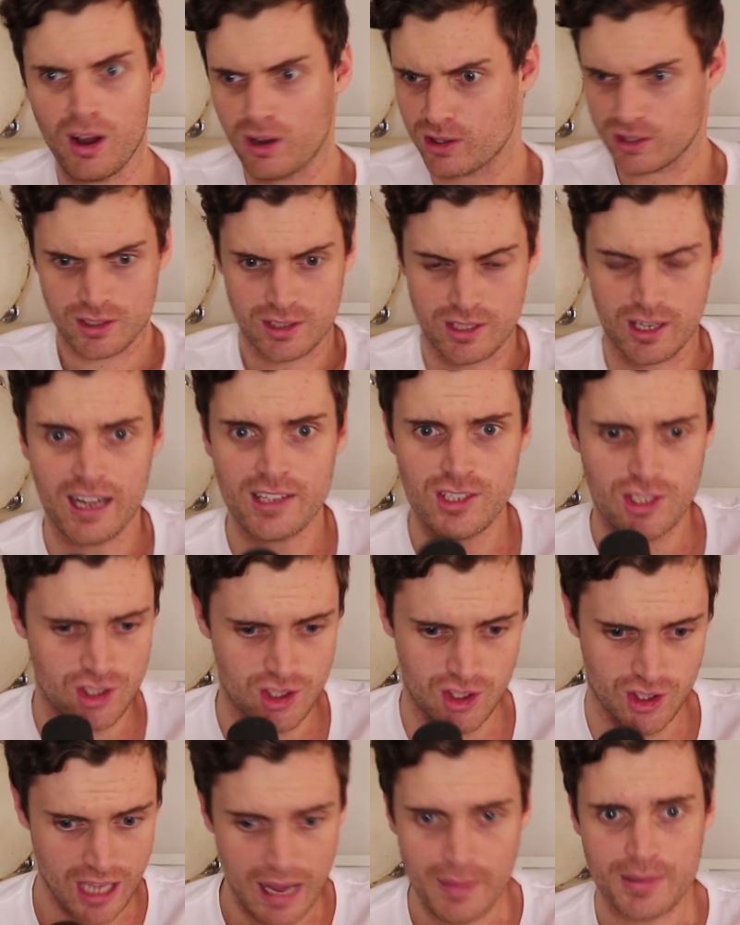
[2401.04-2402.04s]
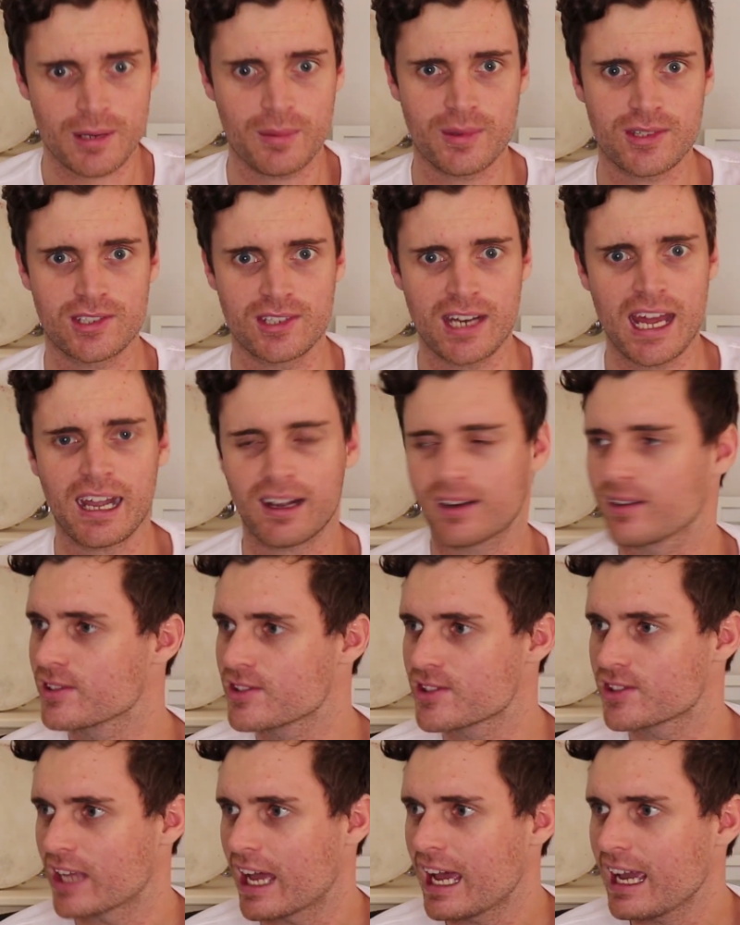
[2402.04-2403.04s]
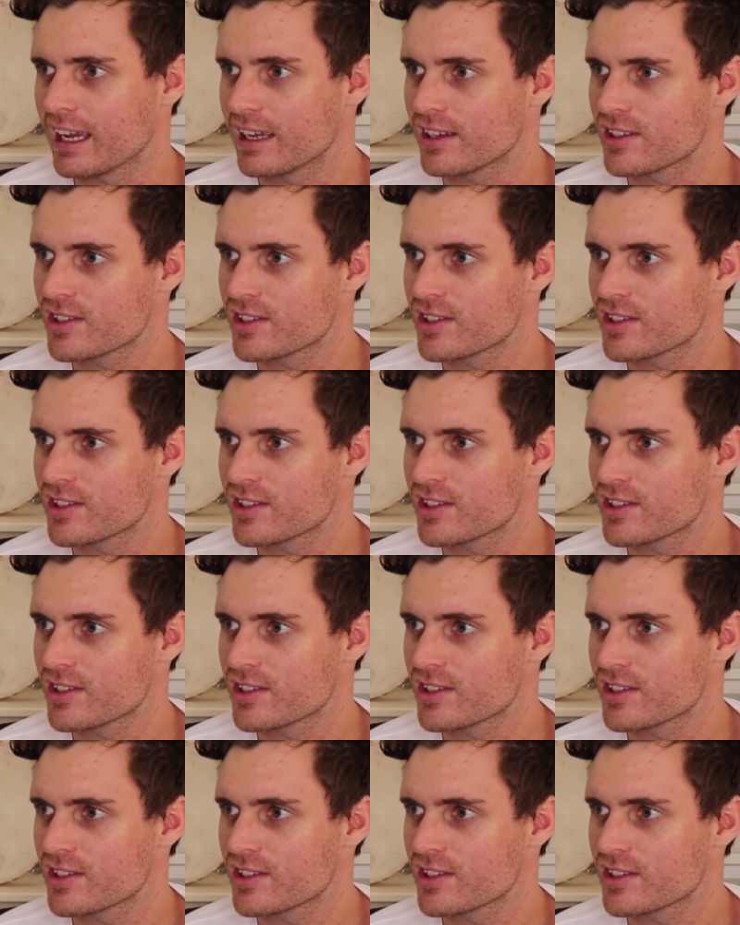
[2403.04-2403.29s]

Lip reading: Oh, did I just snap someone's neck on stage?